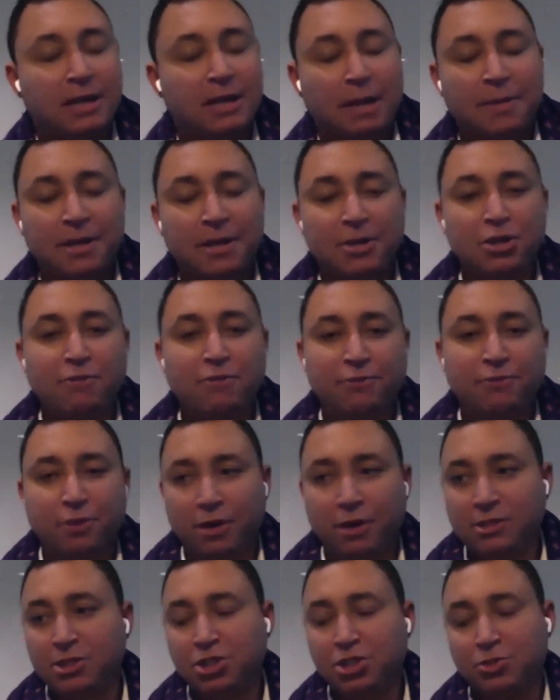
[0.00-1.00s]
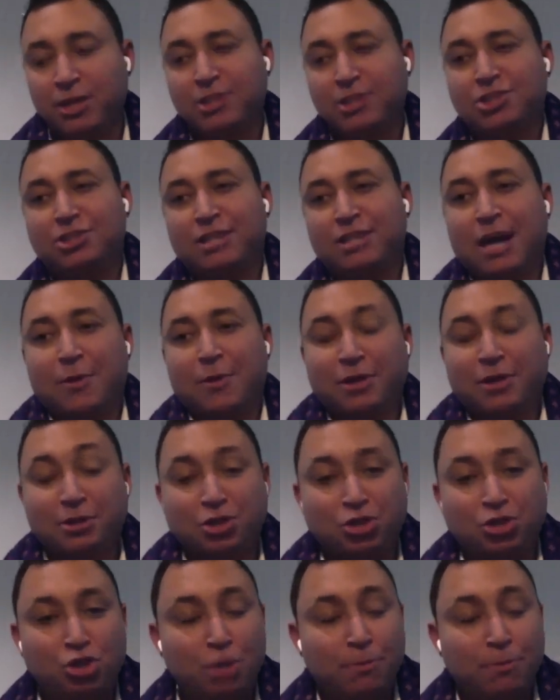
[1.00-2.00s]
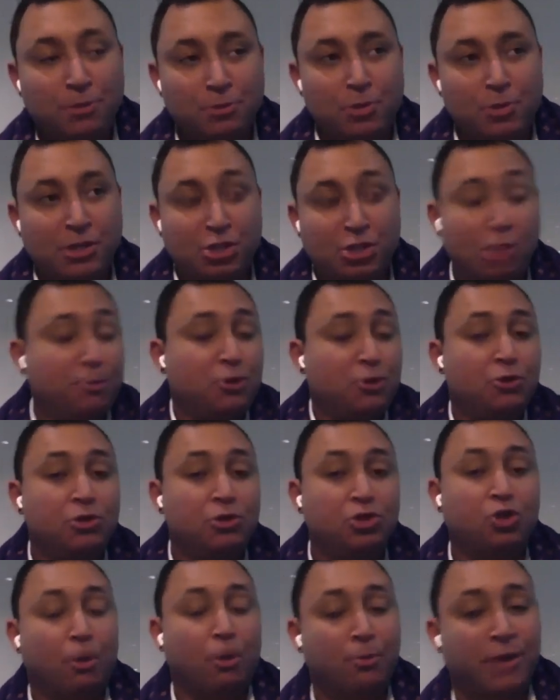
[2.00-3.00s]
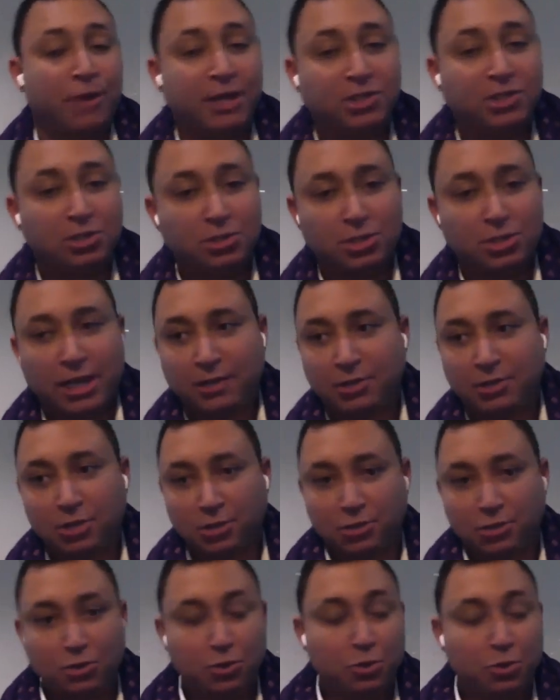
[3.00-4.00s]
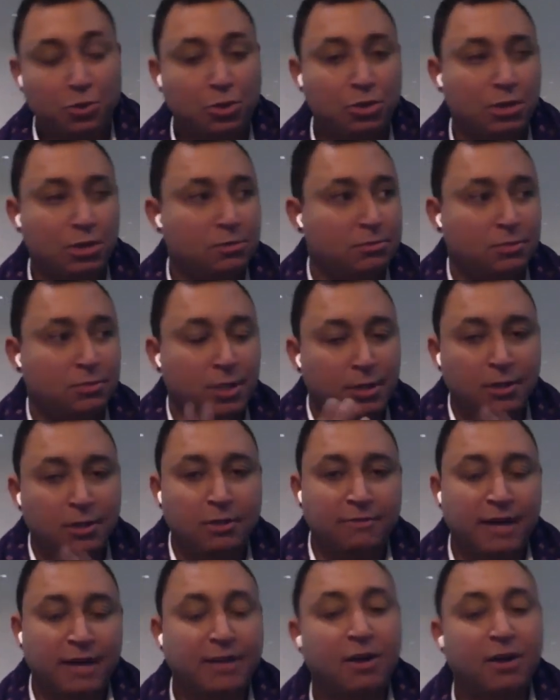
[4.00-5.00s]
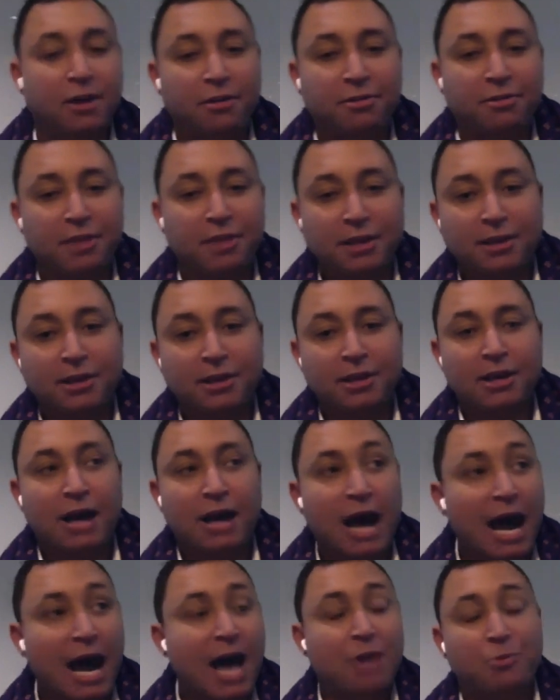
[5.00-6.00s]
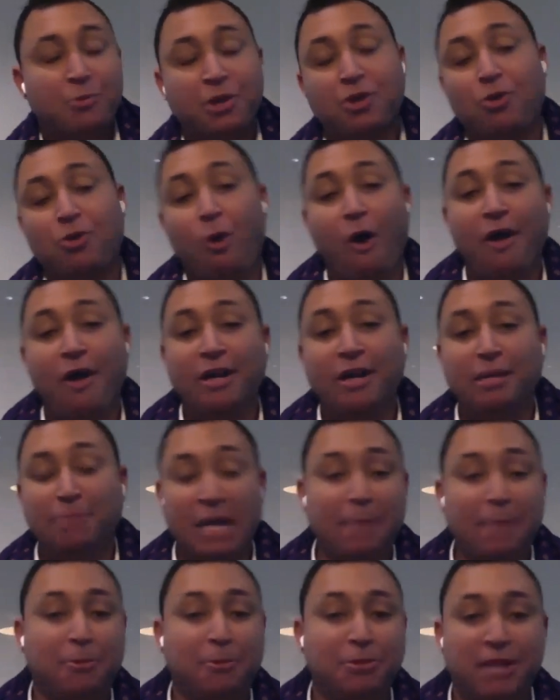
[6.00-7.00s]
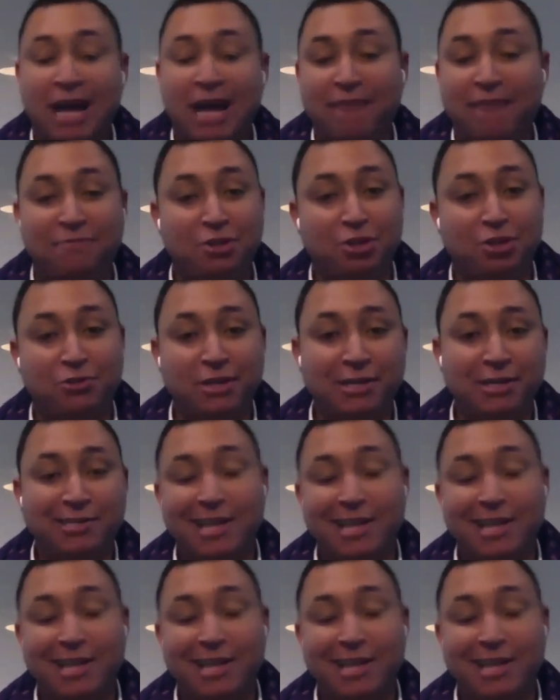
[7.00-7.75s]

I mean, you've got a situation now where, where super huge corporations like, you know, Google and that kind of thing aren't requiring people to have degrees